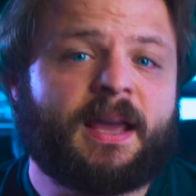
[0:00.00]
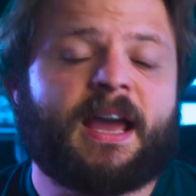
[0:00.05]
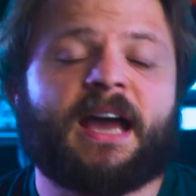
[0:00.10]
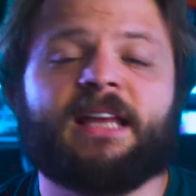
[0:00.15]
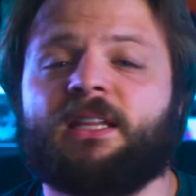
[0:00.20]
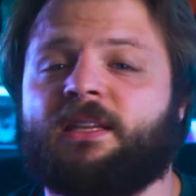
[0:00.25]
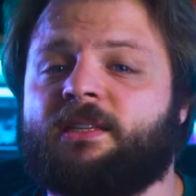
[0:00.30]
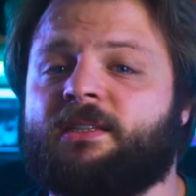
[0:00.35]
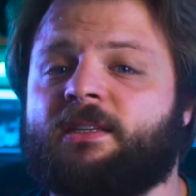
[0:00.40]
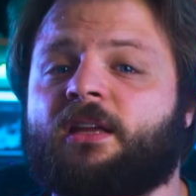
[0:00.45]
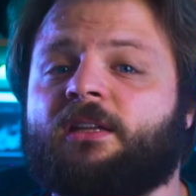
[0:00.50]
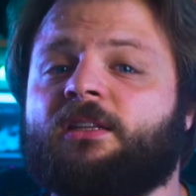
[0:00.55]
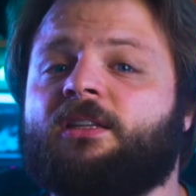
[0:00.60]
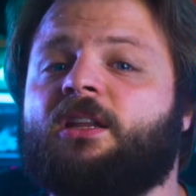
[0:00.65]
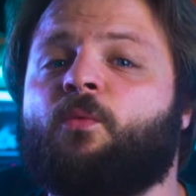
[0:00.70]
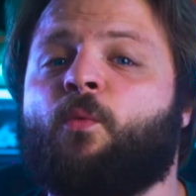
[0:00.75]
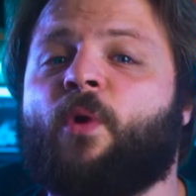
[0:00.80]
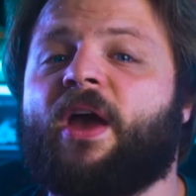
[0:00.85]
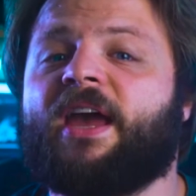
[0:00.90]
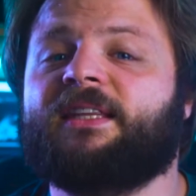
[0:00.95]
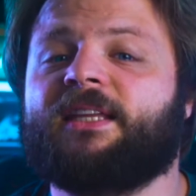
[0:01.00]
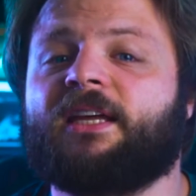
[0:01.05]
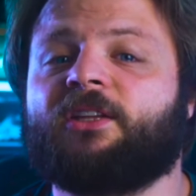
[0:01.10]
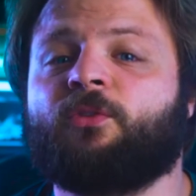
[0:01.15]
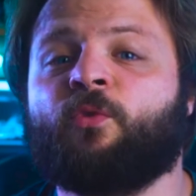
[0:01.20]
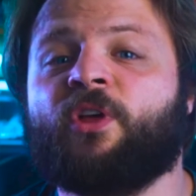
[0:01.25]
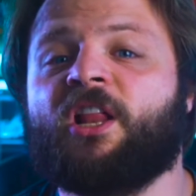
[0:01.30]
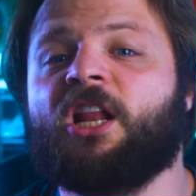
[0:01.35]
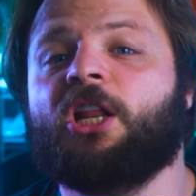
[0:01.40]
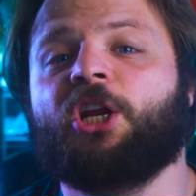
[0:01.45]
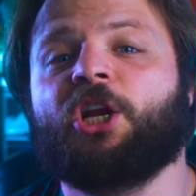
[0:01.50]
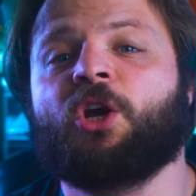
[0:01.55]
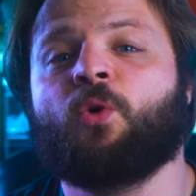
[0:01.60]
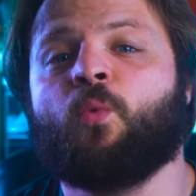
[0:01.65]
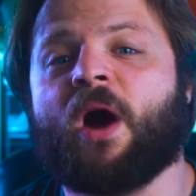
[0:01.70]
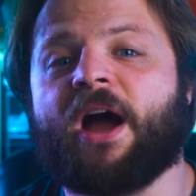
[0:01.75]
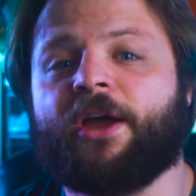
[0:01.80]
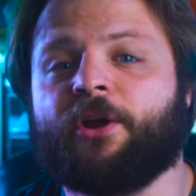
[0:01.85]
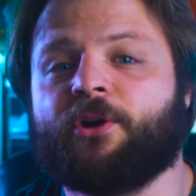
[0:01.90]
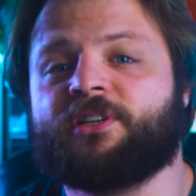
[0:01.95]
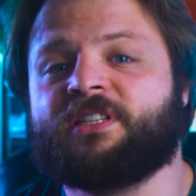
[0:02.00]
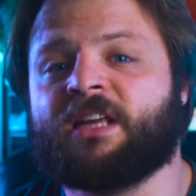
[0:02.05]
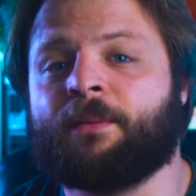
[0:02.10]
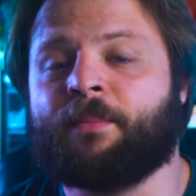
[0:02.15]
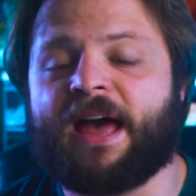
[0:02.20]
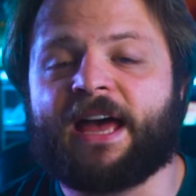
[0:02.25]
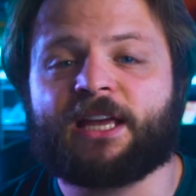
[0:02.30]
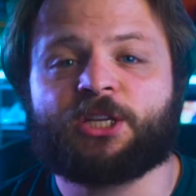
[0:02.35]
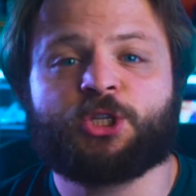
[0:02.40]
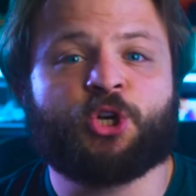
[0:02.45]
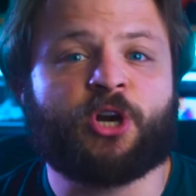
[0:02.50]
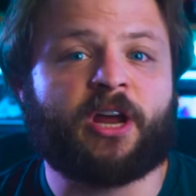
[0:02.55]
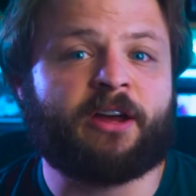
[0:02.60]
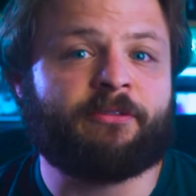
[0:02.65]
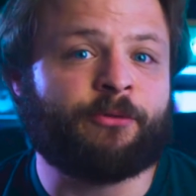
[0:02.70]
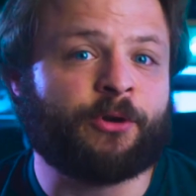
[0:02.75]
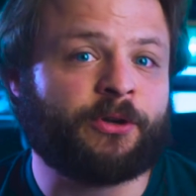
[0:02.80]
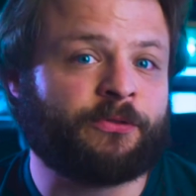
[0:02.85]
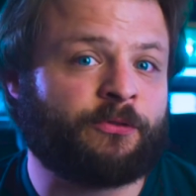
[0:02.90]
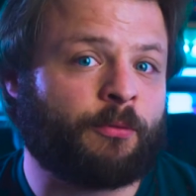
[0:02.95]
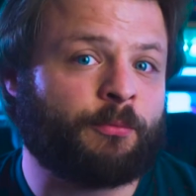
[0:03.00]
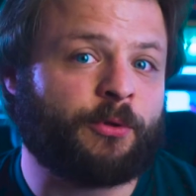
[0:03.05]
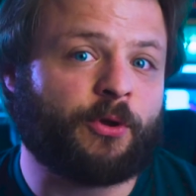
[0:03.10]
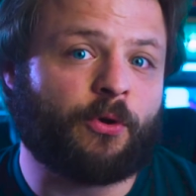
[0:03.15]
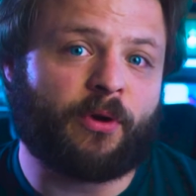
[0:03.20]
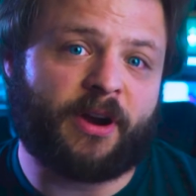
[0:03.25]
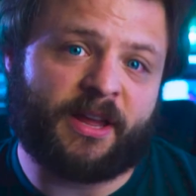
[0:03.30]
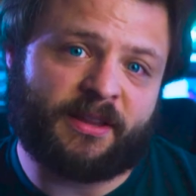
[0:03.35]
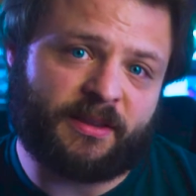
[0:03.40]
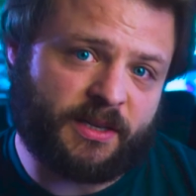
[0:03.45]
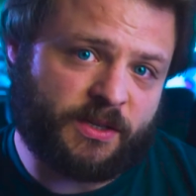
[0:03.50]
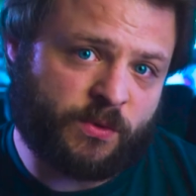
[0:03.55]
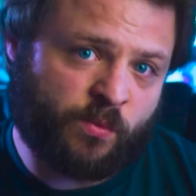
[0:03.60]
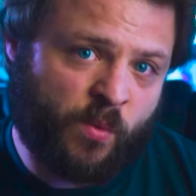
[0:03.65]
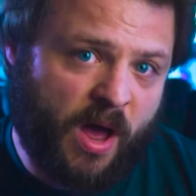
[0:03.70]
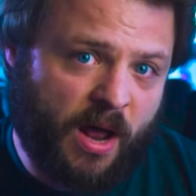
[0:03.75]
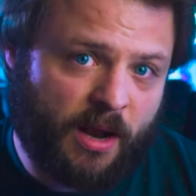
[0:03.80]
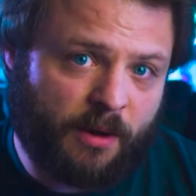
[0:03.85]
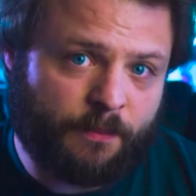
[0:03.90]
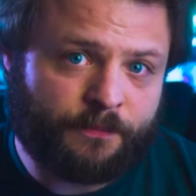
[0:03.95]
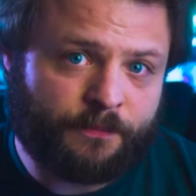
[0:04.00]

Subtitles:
and it's done in a way that will require some extra effort from your end as well.